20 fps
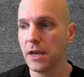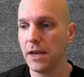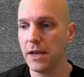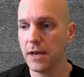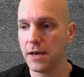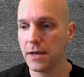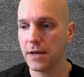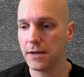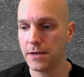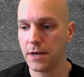
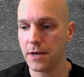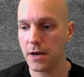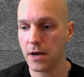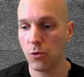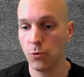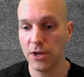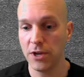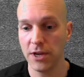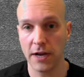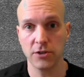And
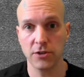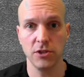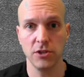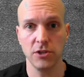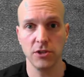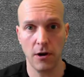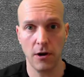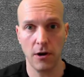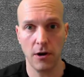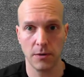we
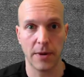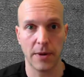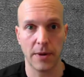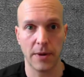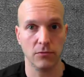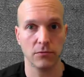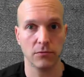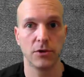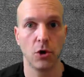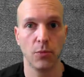actually talked
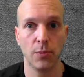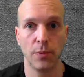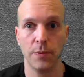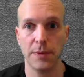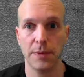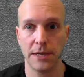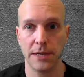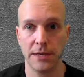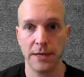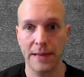about
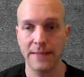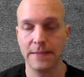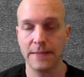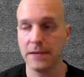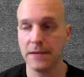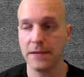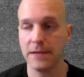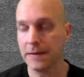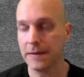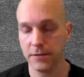dopamine and
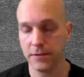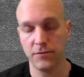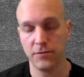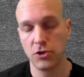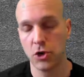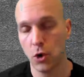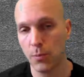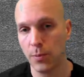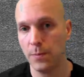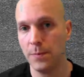the effects
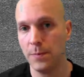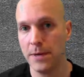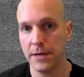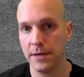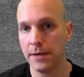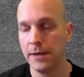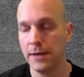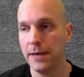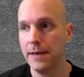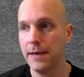of
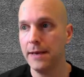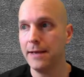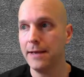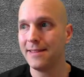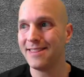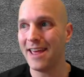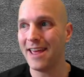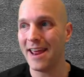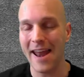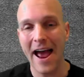dopamine
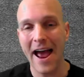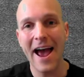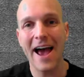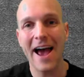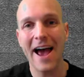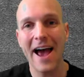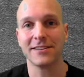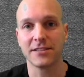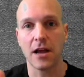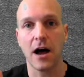that
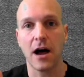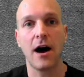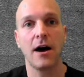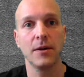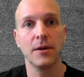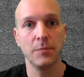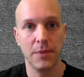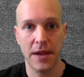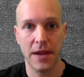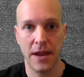has
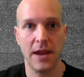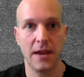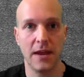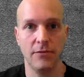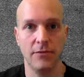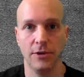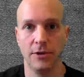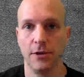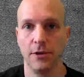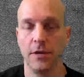on
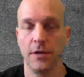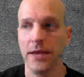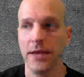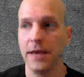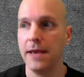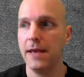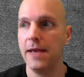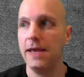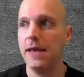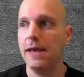behavior.
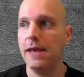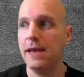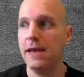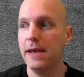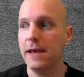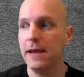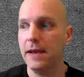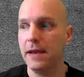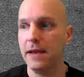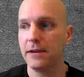
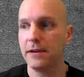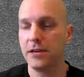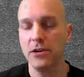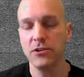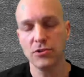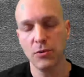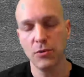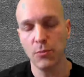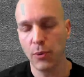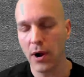And
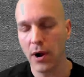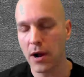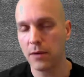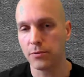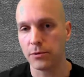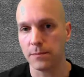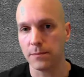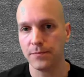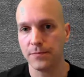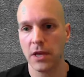here's the
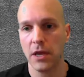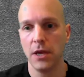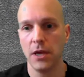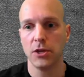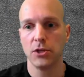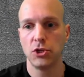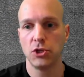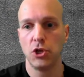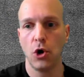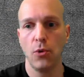problem.
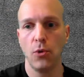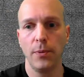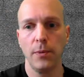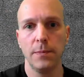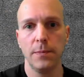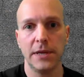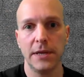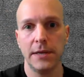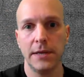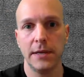
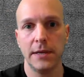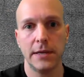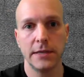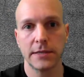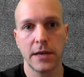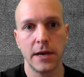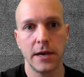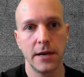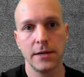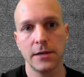Dopamine
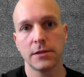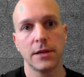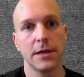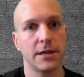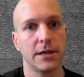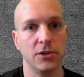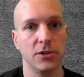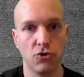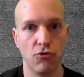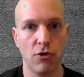is kind of
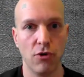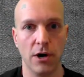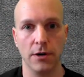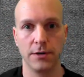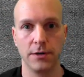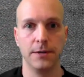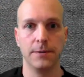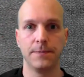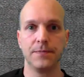like a drug.